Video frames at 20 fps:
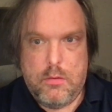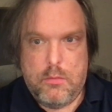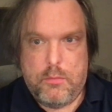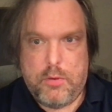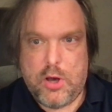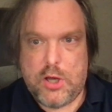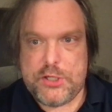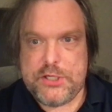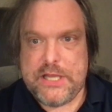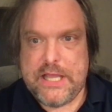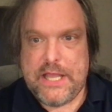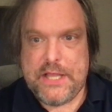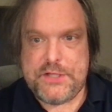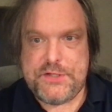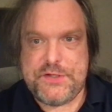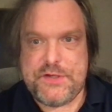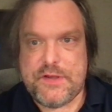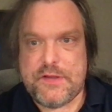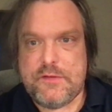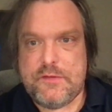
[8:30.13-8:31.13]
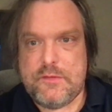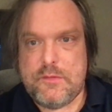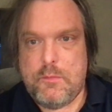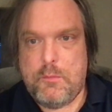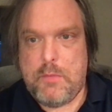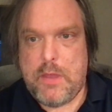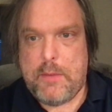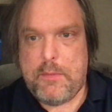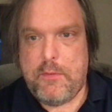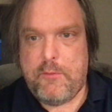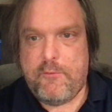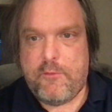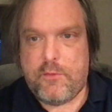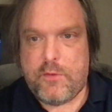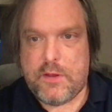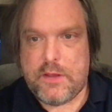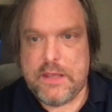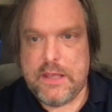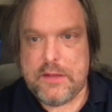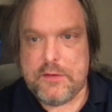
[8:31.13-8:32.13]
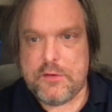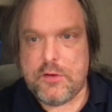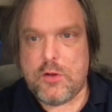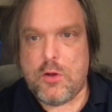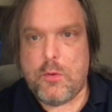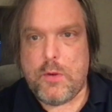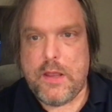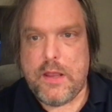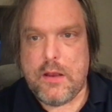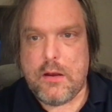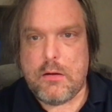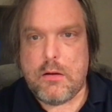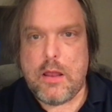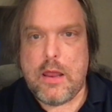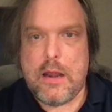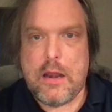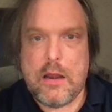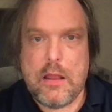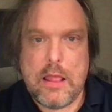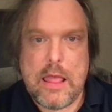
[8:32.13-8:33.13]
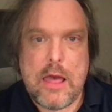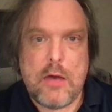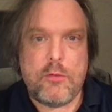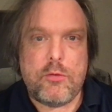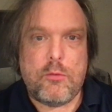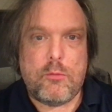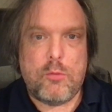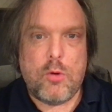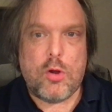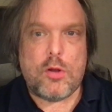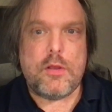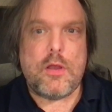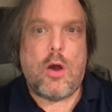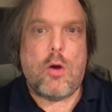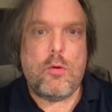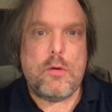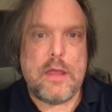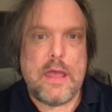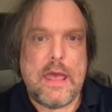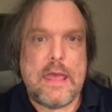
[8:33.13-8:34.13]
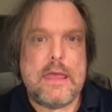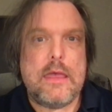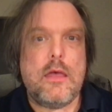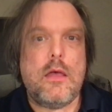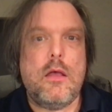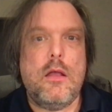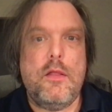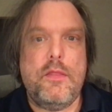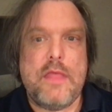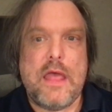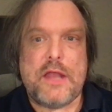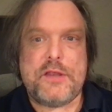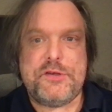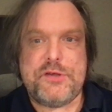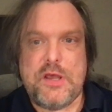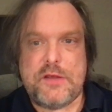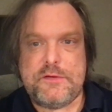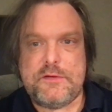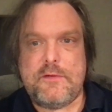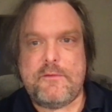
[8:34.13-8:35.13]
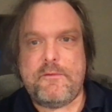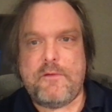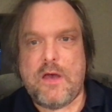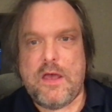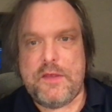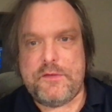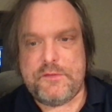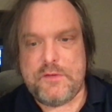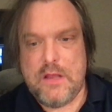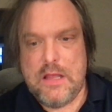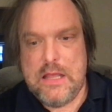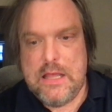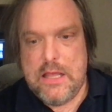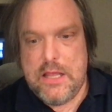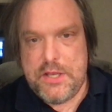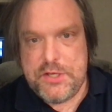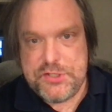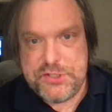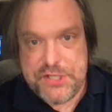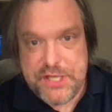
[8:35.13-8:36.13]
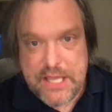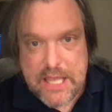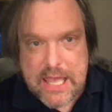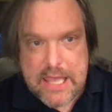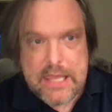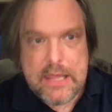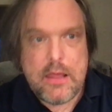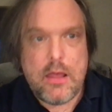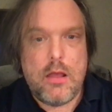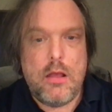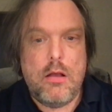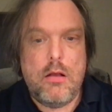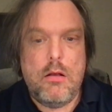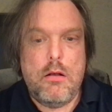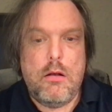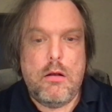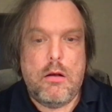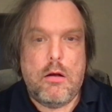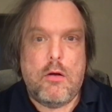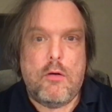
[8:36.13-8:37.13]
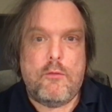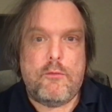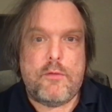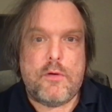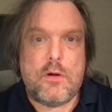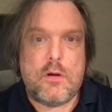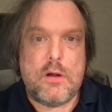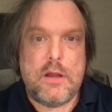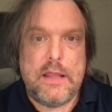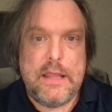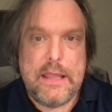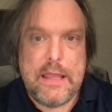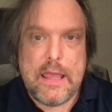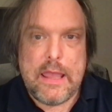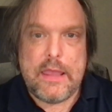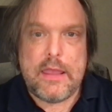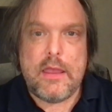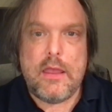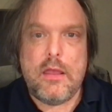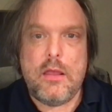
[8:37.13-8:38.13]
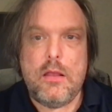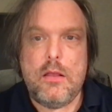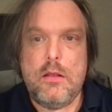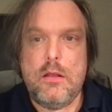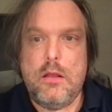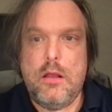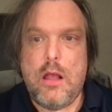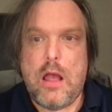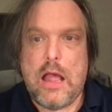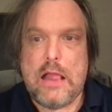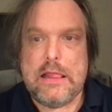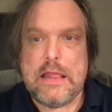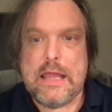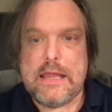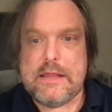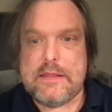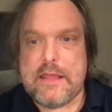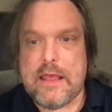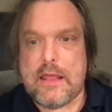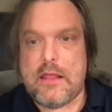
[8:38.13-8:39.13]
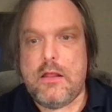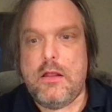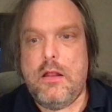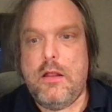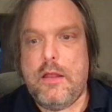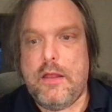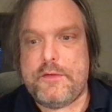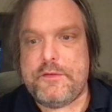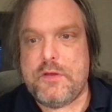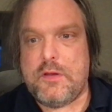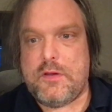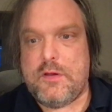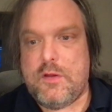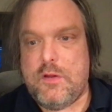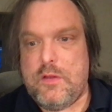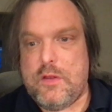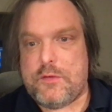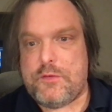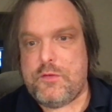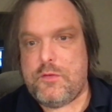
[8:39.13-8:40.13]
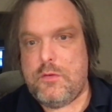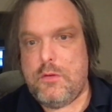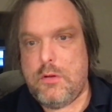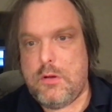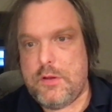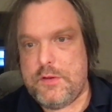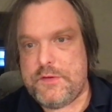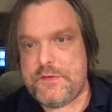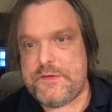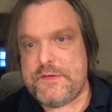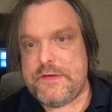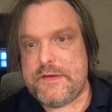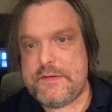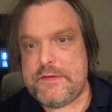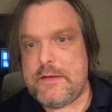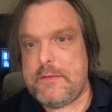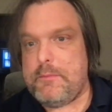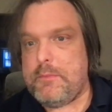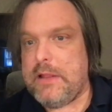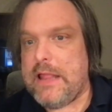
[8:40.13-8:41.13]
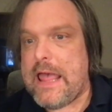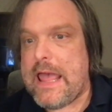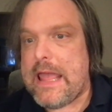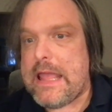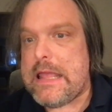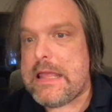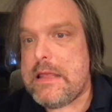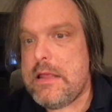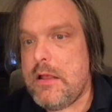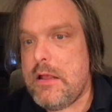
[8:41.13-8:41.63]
Pawn to h6, maybe for the king to go here and allow the rook. Okay, that justifies g8 over e8. I like that. That's consistent play.